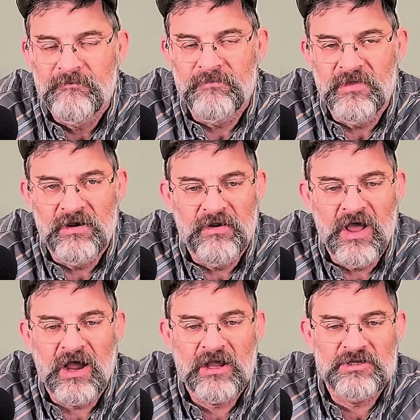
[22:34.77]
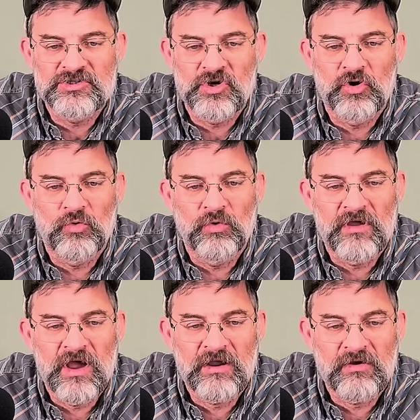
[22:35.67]
They're not concerned with
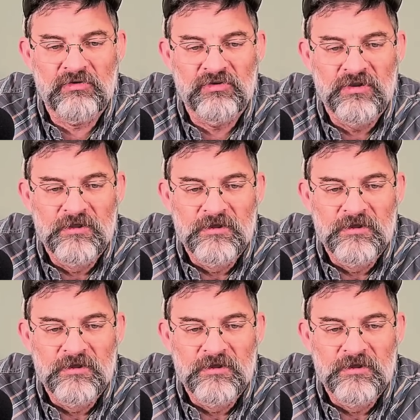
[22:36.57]
hikers.